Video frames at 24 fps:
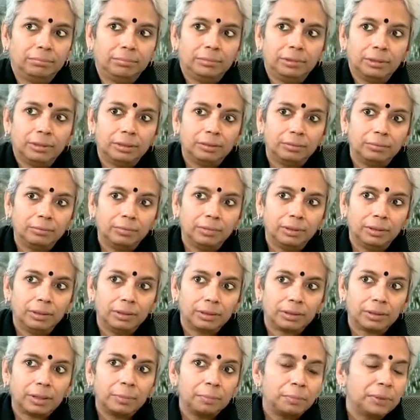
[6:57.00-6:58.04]
the
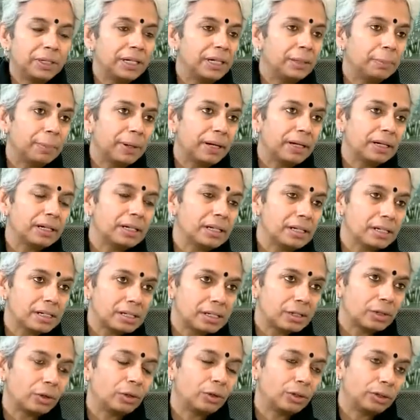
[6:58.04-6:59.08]
complete
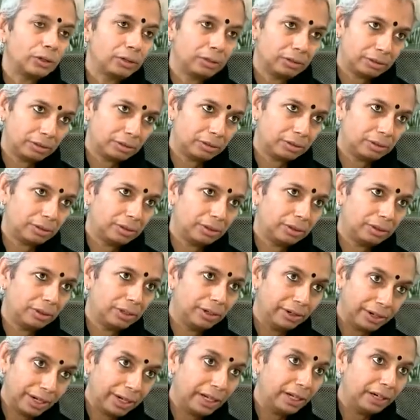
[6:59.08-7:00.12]
dependence on
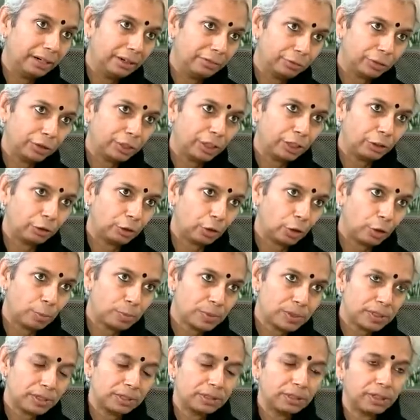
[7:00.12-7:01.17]
rain for their
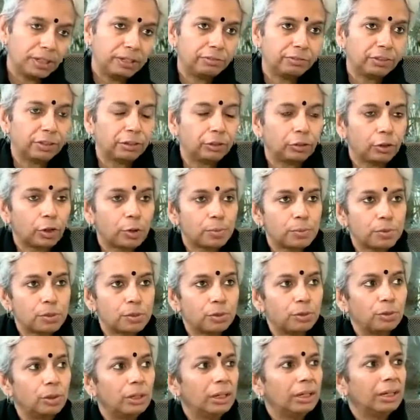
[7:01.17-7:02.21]
crops and the rain-fed crops.
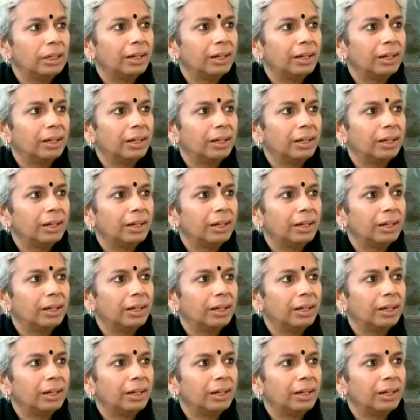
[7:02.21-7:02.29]
So